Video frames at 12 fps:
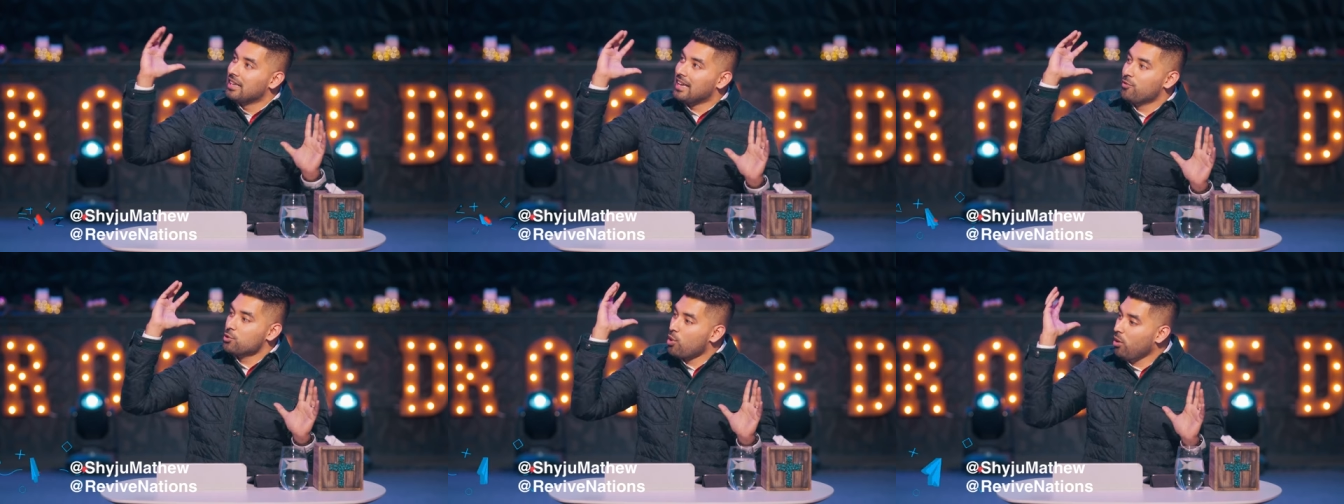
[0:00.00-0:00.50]

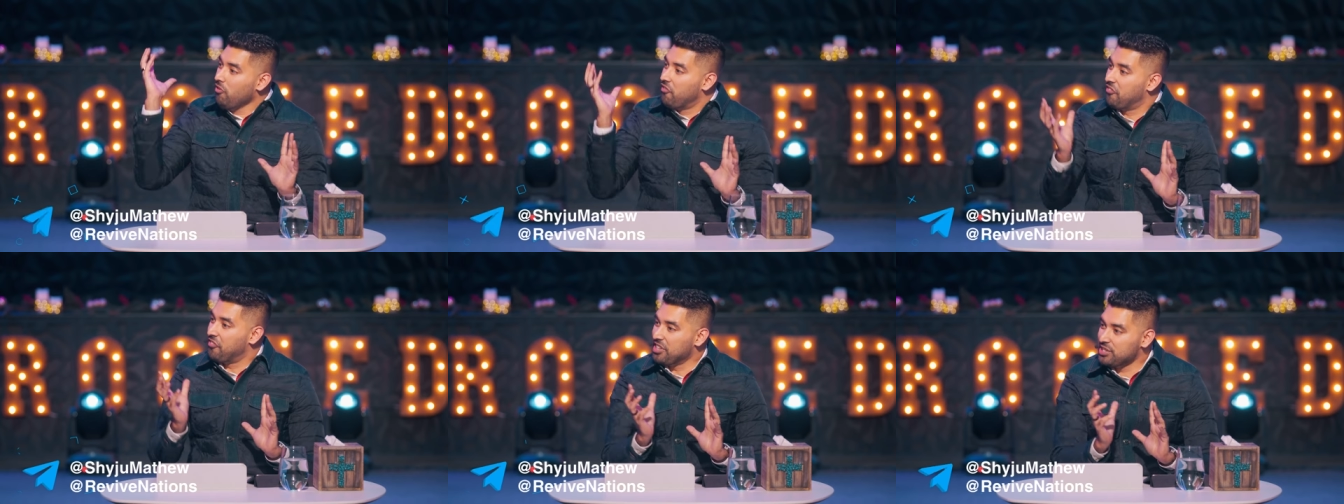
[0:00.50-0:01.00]
it was all
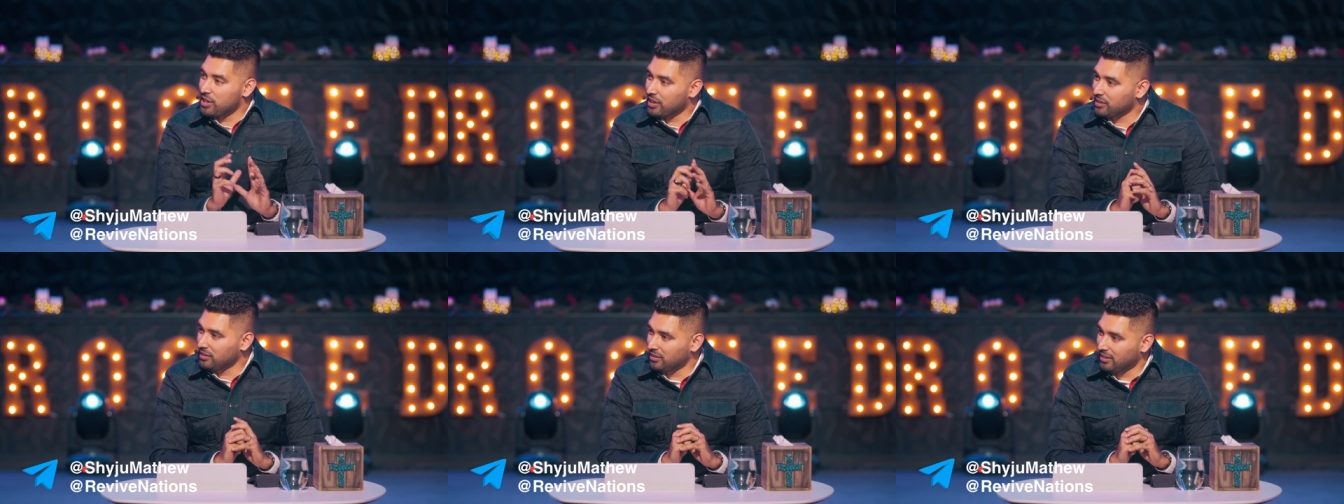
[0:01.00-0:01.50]

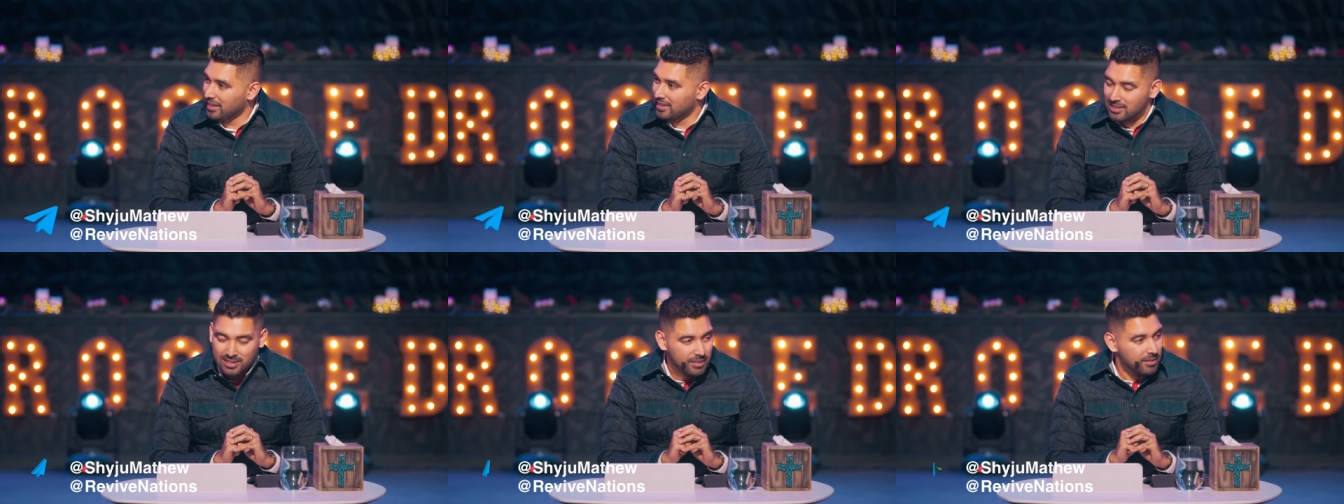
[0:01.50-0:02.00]
physical and